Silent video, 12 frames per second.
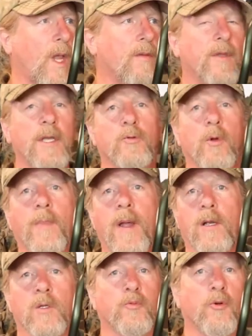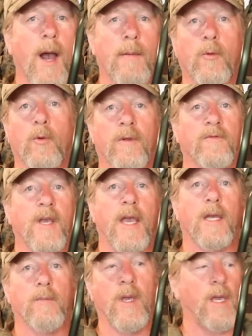these repairs probably would have
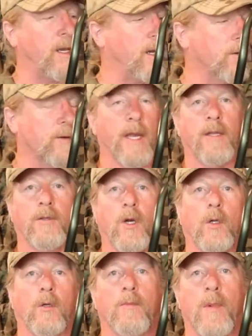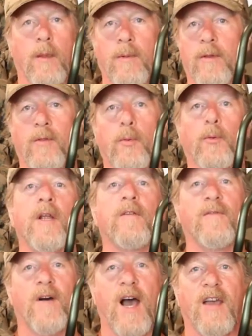taken me a grand total of maybe three to
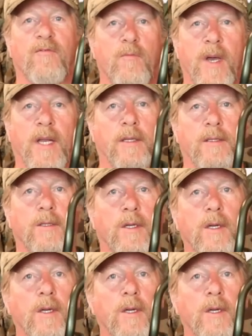five minutes